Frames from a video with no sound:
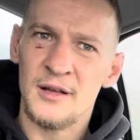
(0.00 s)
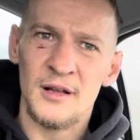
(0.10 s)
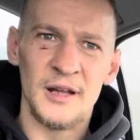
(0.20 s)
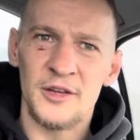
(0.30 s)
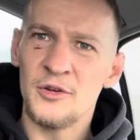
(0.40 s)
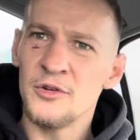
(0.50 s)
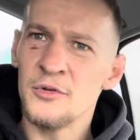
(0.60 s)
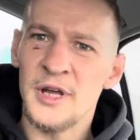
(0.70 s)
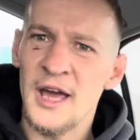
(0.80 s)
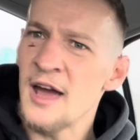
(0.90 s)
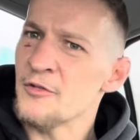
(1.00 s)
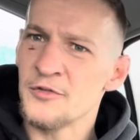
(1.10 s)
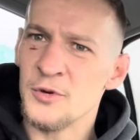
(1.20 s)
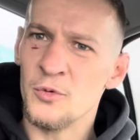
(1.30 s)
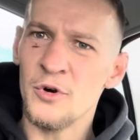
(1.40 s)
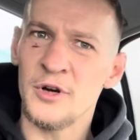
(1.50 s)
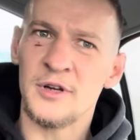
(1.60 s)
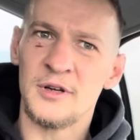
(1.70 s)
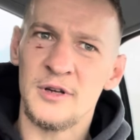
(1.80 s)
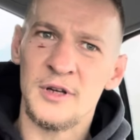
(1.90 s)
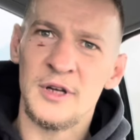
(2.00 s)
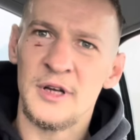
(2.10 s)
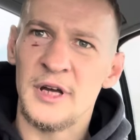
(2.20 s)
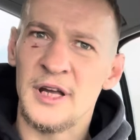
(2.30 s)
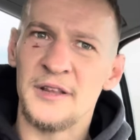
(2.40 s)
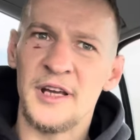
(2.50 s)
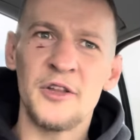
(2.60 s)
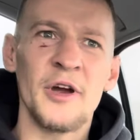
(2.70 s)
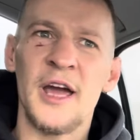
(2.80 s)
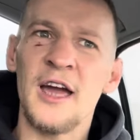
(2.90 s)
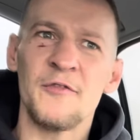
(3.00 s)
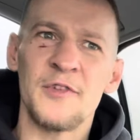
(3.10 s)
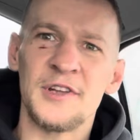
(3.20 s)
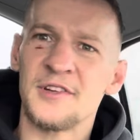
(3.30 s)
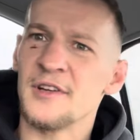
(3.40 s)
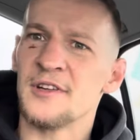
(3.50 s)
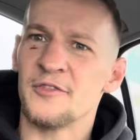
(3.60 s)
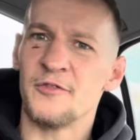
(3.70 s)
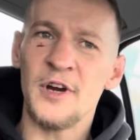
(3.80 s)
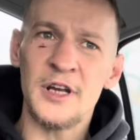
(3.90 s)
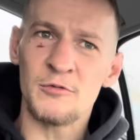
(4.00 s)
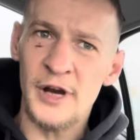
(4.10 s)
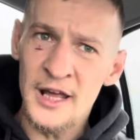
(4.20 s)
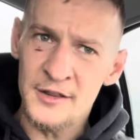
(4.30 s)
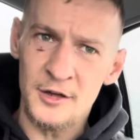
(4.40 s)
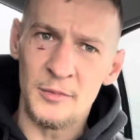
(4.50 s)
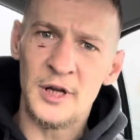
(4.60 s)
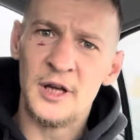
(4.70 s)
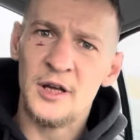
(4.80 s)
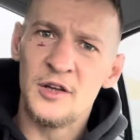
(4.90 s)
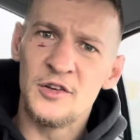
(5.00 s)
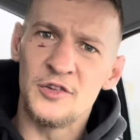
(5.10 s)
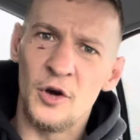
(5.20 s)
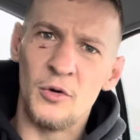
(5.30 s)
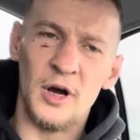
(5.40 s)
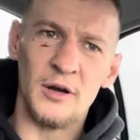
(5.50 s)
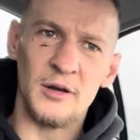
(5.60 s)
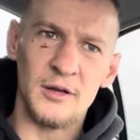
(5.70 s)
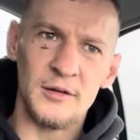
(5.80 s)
like, you're doing half of the work and the other half is fucking random. So